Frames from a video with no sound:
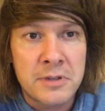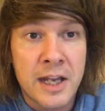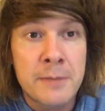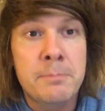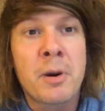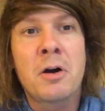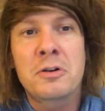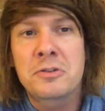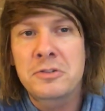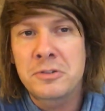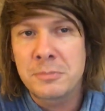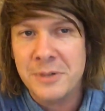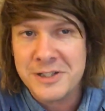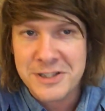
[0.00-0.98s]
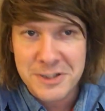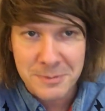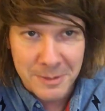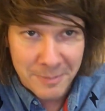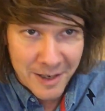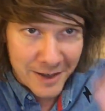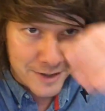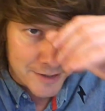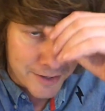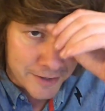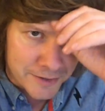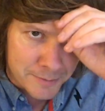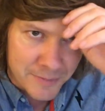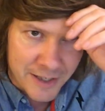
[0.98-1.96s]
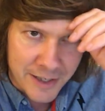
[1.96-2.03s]
Hey, box, message me about
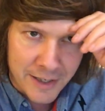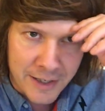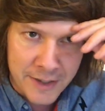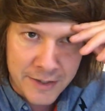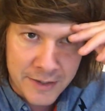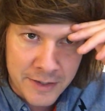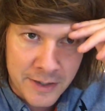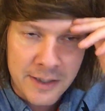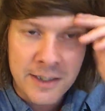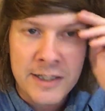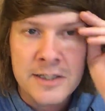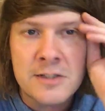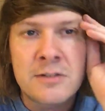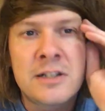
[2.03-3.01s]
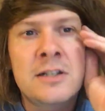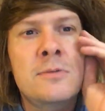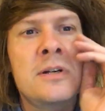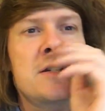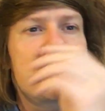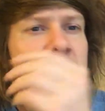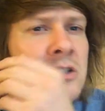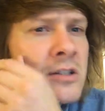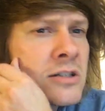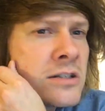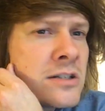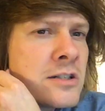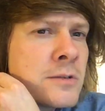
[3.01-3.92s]
London Met, and I can answer any questions.